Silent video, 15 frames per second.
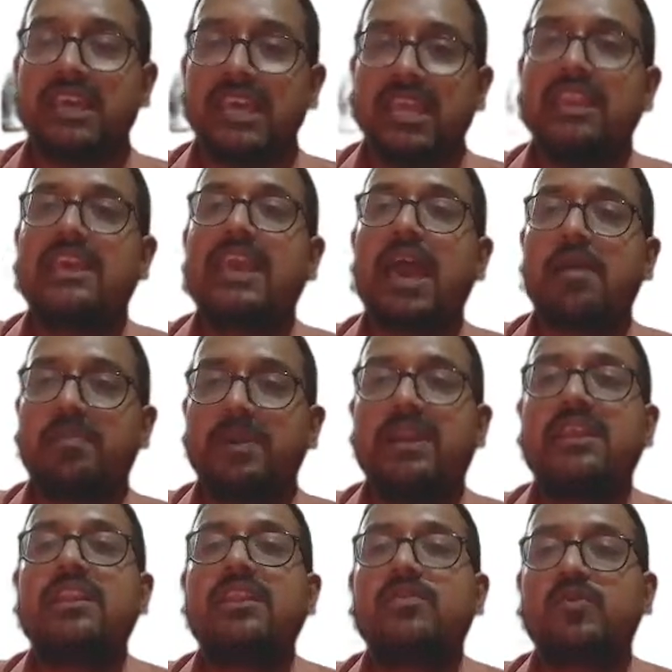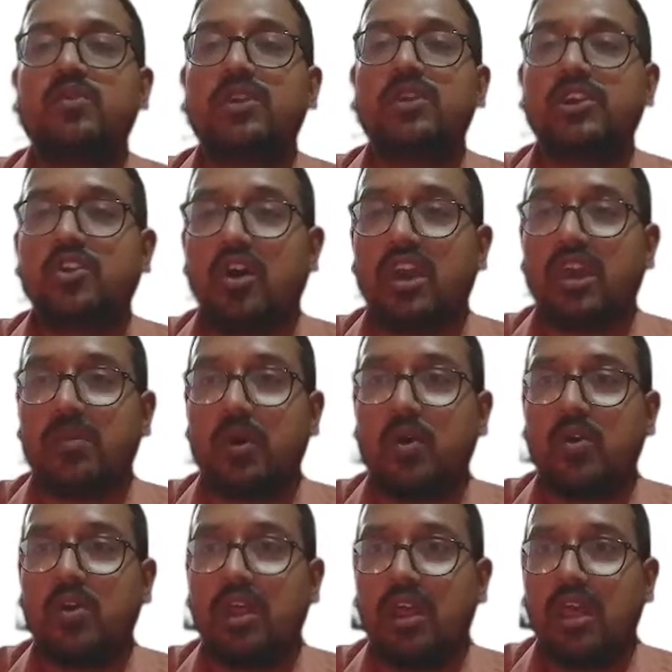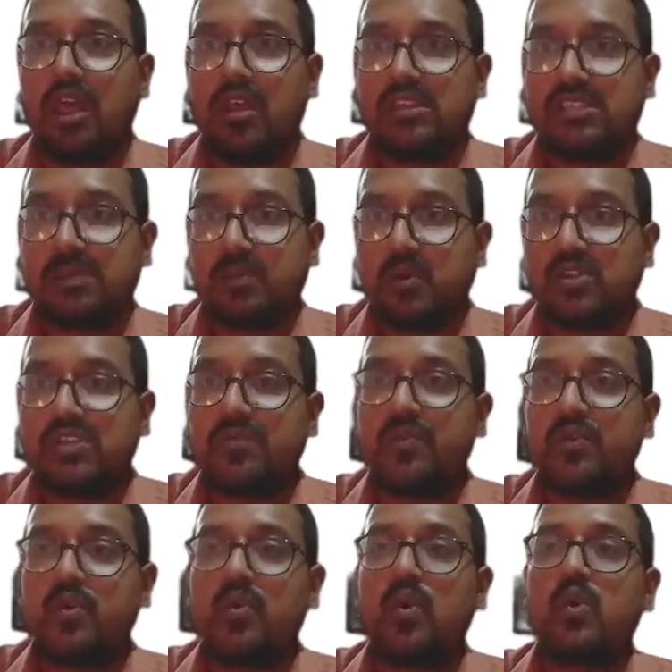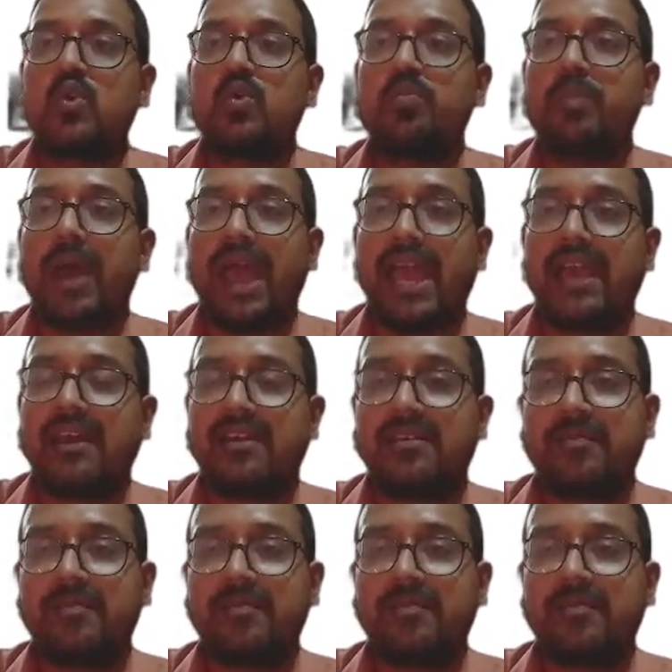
In capital, if you will talk about, suppose if you go to bank,